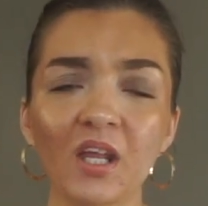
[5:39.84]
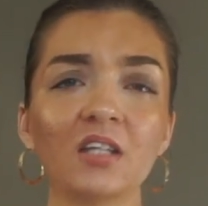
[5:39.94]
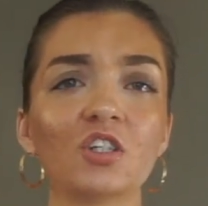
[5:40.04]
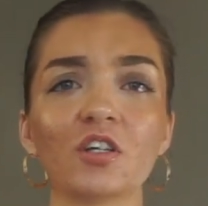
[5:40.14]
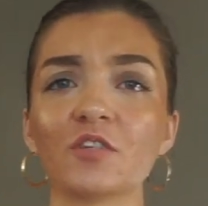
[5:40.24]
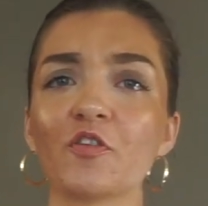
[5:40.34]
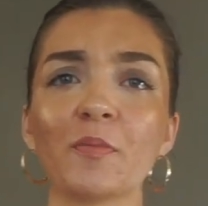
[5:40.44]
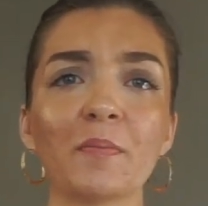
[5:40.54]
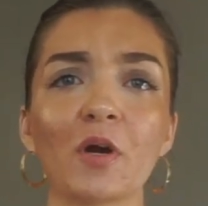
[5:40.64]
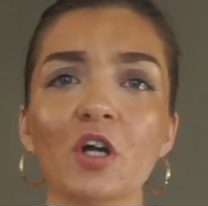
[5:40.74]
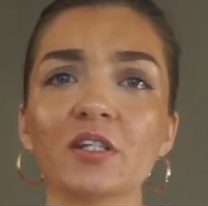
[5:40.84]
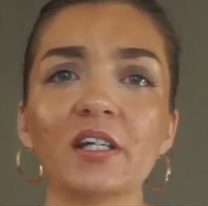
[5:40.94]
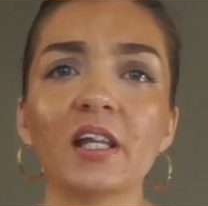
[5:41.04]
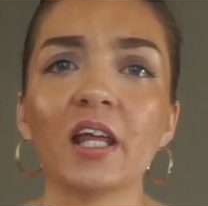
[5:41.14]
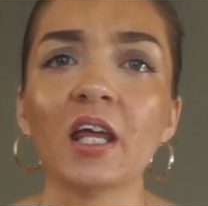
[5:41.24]
just for me
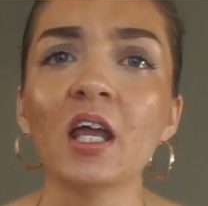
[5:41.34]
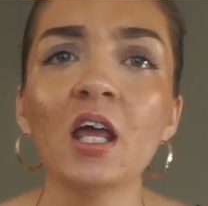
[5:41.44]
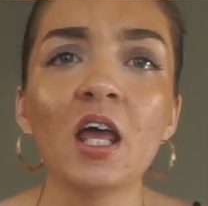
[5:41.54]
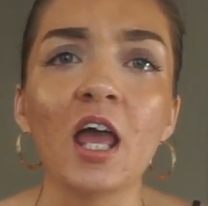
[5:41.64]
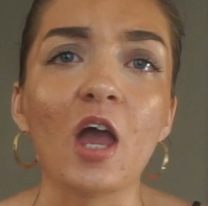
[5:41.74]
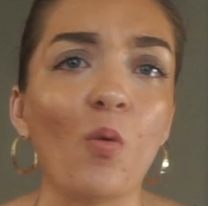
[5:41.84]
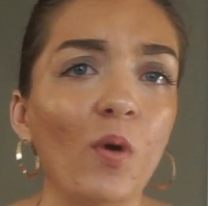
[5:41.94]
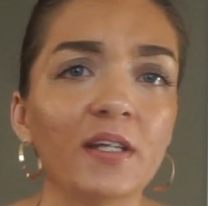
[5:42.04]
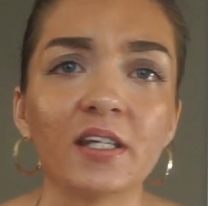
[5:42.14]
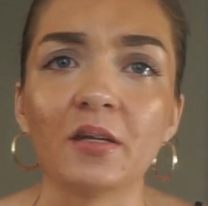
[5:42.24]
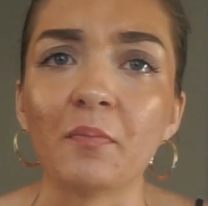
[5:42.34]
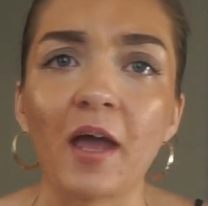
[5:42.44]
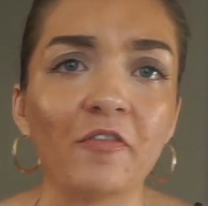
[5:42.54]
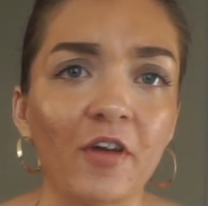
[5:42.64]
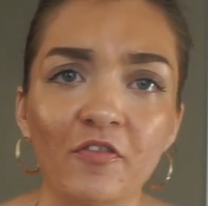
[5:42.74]
personally, it wasn't my
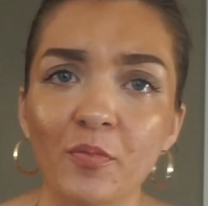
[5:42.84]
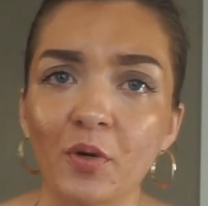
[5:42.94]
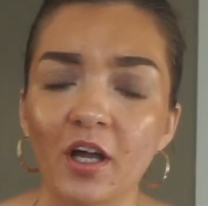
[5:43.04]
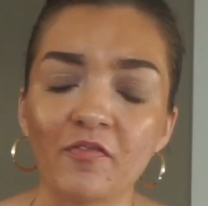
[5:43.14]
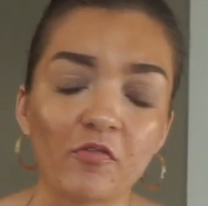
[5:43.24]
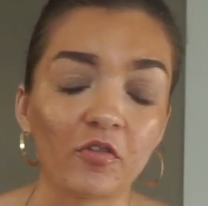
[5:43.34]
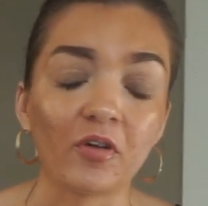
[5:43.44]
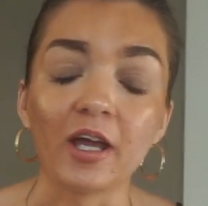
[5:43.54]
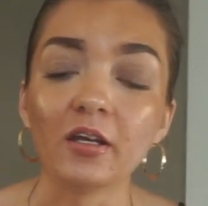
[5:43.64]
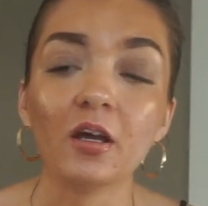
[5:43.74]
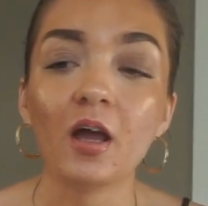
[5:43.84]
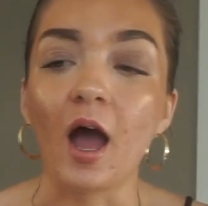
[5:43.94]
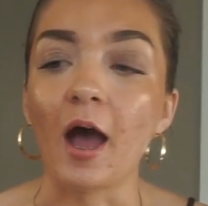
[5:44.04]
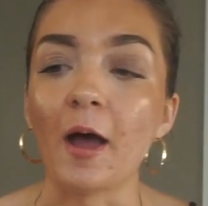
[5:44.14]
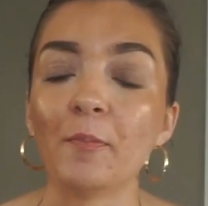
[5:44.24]
favorite book I've ever read.
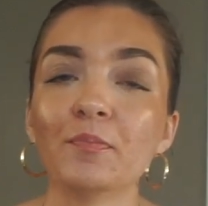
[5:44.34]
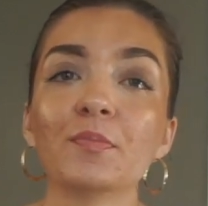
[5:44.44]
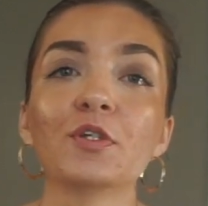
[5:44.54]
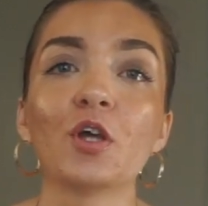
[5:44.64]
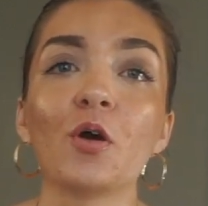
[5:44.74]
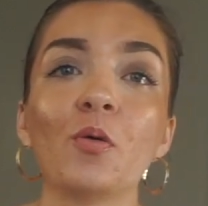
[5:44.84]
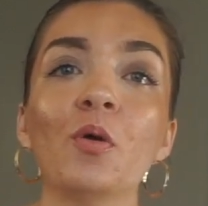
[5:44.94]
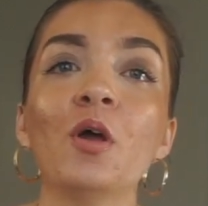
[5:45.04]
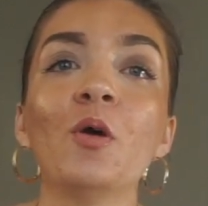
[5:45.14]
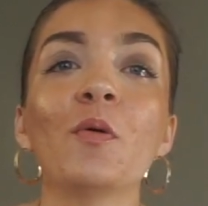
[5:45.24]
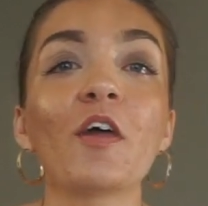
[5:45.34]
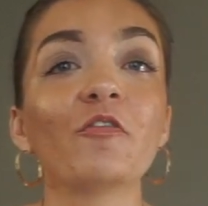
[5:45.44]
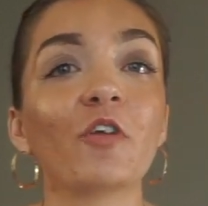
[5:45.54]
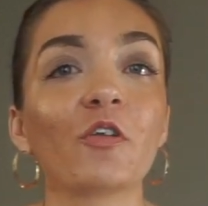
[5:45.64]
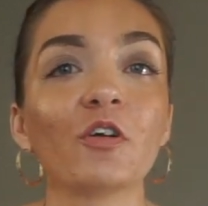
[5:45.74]
So without
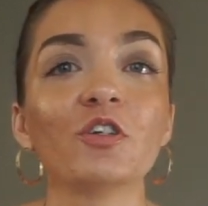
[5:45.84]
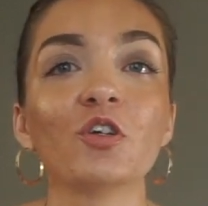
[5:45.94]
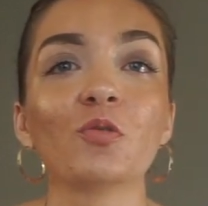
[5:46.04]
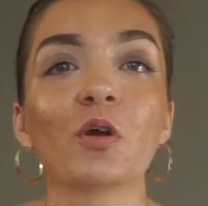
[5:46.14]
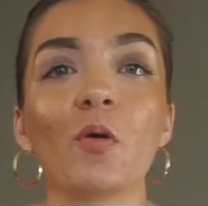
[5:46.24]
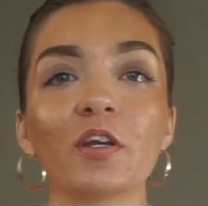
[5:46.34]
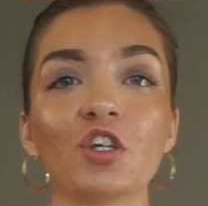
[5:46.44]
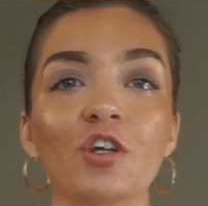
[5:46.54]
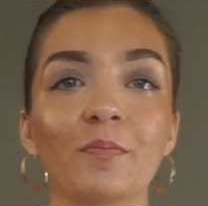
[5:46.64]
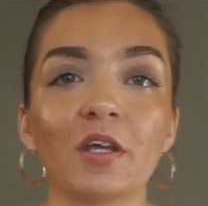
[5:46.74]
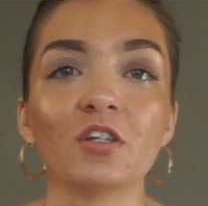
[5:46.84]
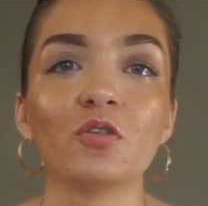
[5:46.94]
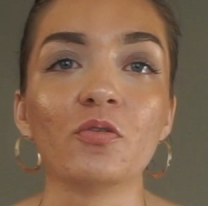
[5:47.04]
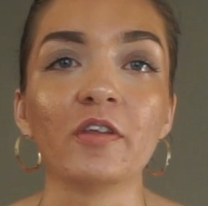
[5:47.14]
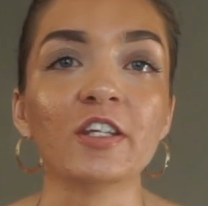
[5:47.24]
further ado, we're going to jump
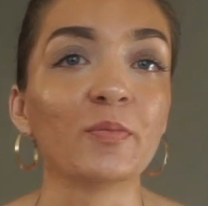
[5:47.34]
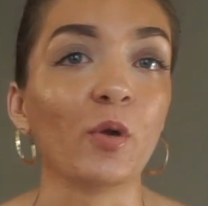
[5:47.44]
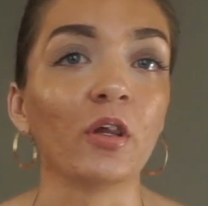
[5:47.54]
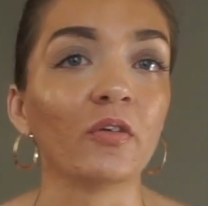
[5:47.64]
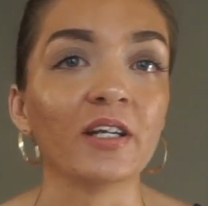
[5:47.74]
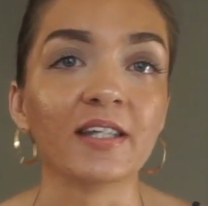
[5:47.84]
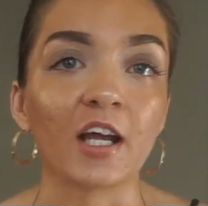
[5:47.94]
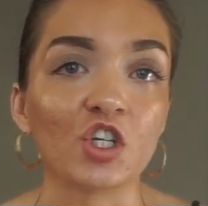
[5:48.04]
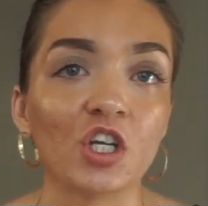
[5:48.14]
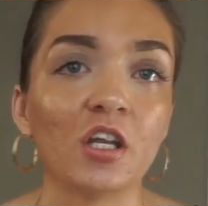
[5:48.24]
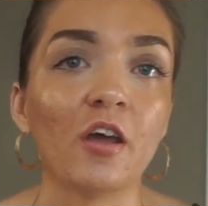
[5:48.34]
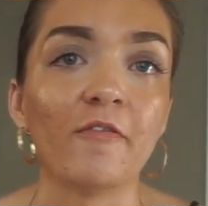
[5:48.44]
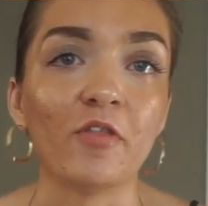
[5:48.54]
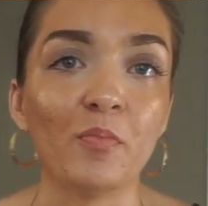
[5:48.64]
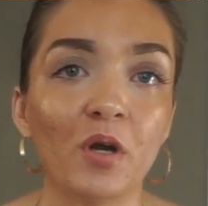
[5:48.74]
into the spoilery section
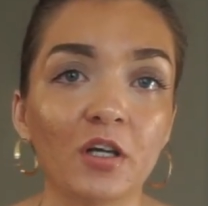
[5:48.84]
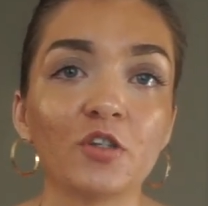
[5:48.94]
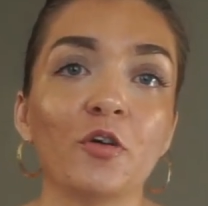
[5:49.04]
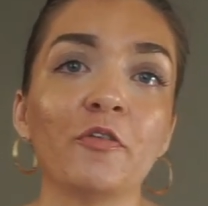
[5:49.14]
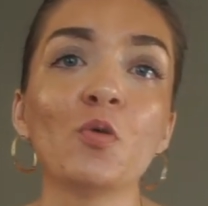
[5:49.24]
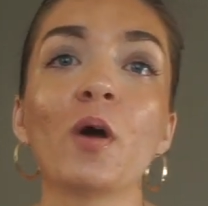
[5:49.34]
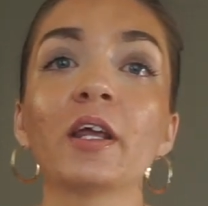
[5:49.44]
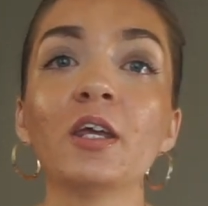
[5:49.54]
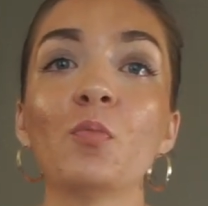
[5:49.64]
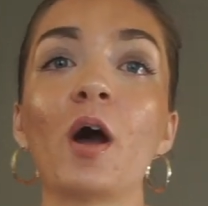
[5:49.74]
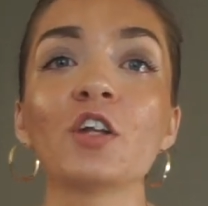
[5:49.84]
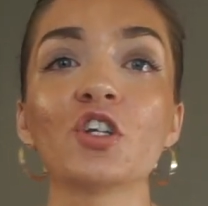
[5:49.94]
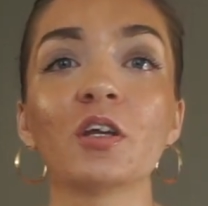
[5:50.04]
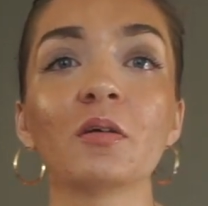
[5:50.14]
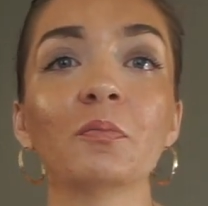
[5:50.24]
of the book. So if you want to keep
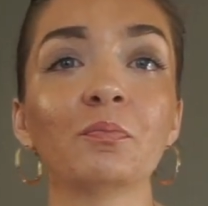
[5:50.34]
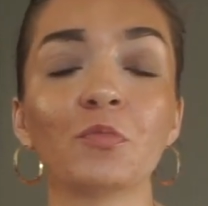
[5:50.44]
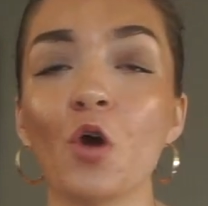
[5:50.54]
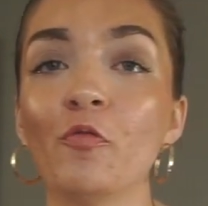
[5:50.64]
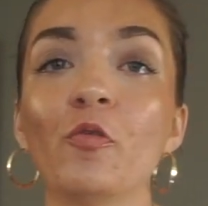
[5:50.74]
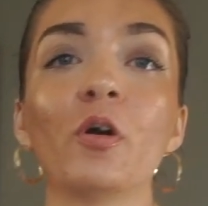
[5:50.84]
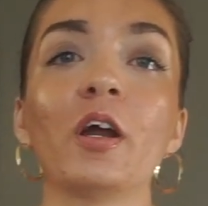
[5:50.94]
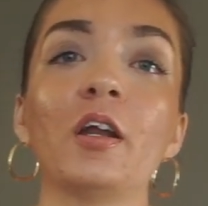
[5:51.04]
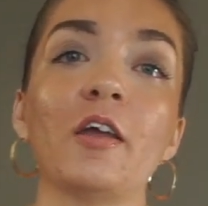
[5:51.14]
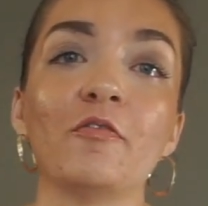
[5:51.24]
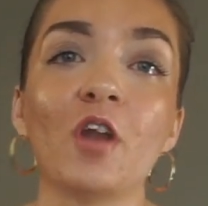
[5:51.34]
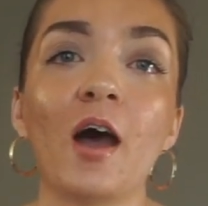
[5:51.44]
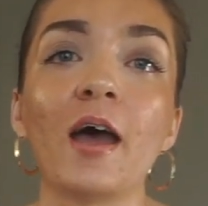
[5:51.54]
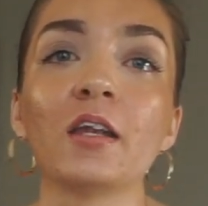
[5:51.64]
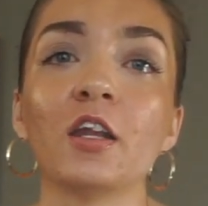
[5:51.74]
watching, go for it. If
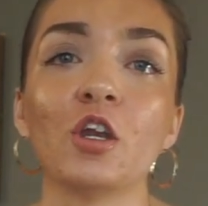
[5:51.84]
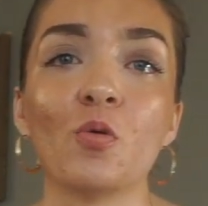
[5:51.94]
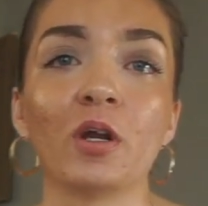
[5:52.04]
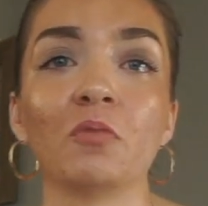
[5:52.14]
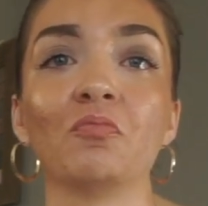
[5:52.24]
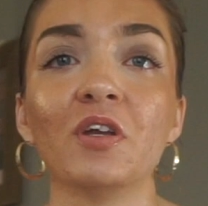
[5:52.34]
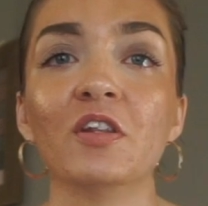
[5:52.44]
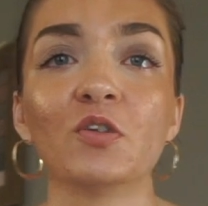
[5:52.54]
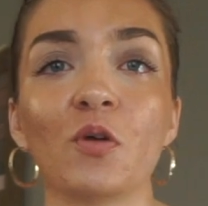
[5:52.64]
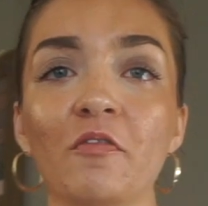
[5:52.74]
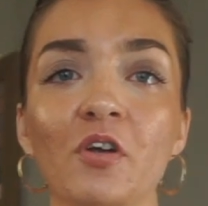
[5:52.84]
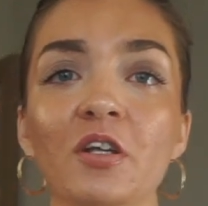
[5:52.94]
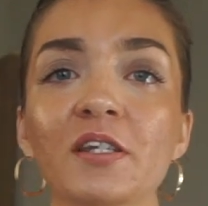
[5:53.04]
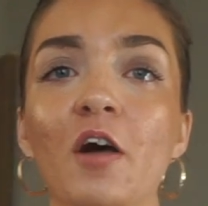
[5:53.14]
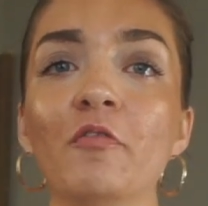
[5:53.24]
not, and you want to read the story for
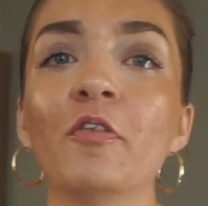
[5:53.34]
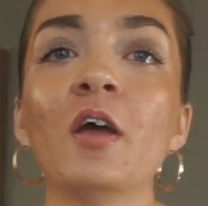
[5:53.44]
yourself,